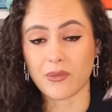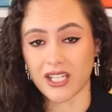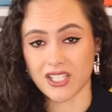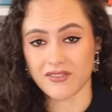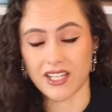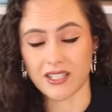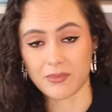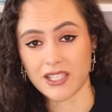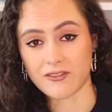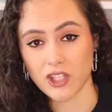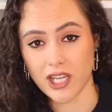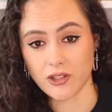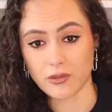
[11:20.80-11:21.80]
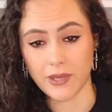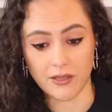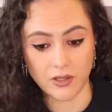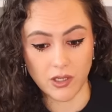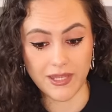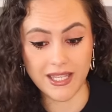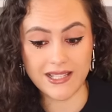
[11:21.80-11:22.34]
might have had a bit of chatter
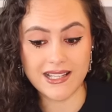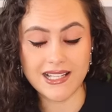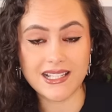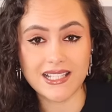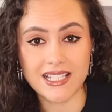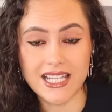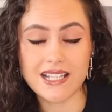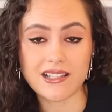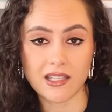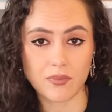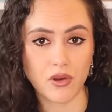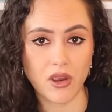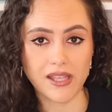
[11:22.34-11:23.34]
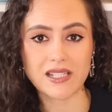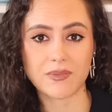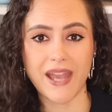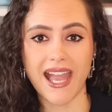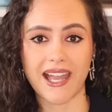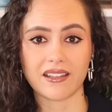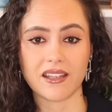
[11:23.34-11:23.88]
about it, because this is a decently priced
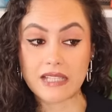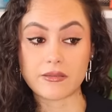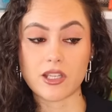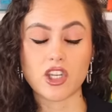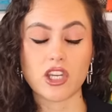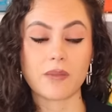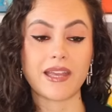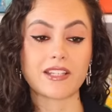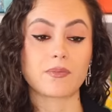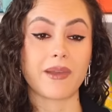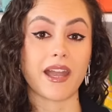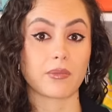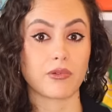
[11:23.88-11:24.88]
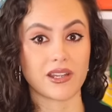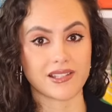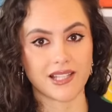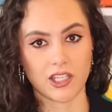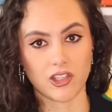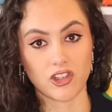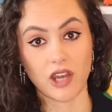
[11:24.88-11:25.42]
bag, especially compared to bag
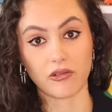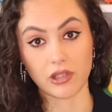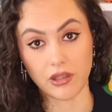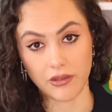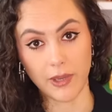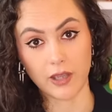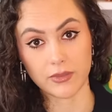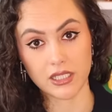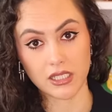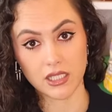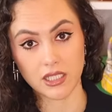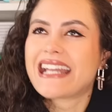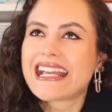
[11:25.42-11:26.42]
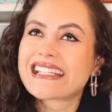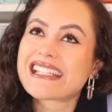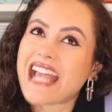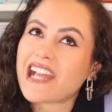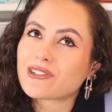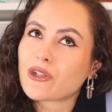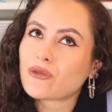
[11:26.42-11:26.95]
pricing in general at the moment.
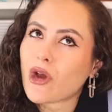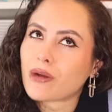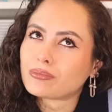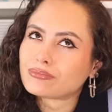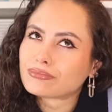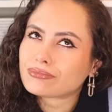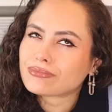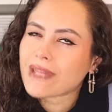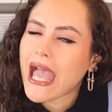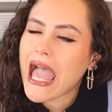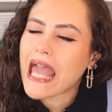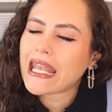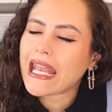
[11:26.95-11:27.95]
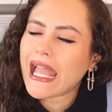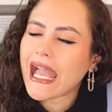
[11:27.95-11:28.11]
Saint Laurent, Le